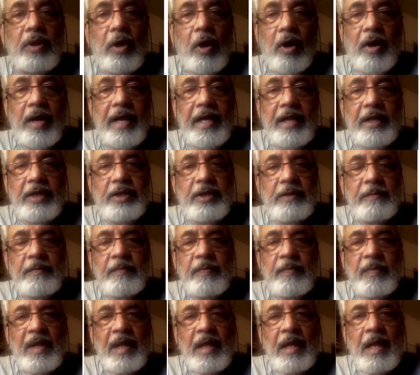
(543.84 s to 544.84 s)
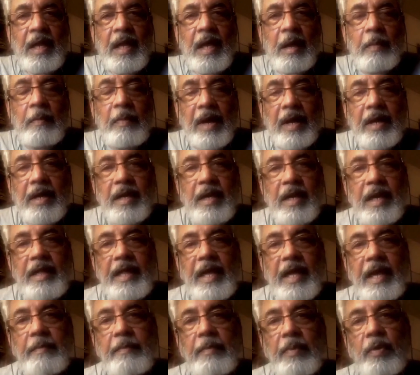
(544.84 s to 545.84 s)
orange, but
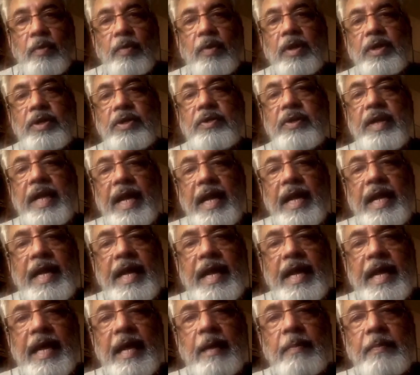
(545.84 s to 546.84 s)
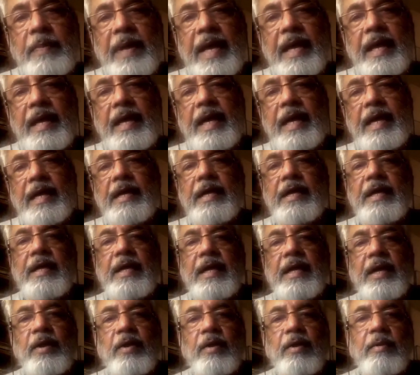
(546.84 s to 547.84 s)
that blue is really helping it.
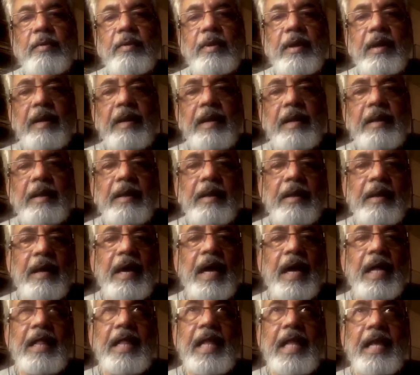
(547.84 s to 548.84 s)
Haldi ka